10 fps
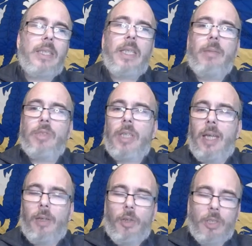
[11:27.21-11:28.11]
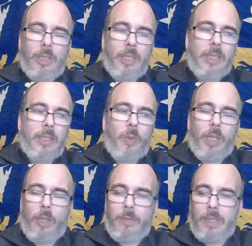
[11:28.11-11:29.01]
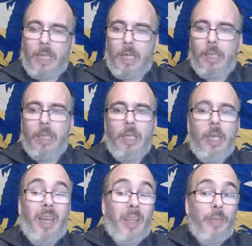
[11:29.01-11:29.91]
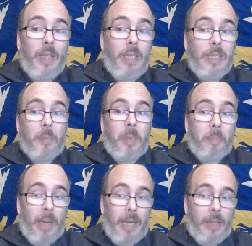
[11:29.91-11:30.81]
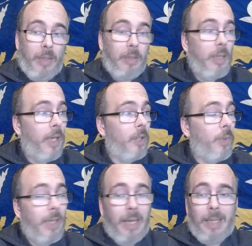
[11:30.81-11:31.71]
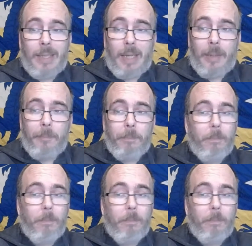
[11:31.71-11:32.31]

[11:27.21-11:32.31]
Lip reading: He comes crosses. He's quick off his line. And I think he's a bit better than Alnwick at that.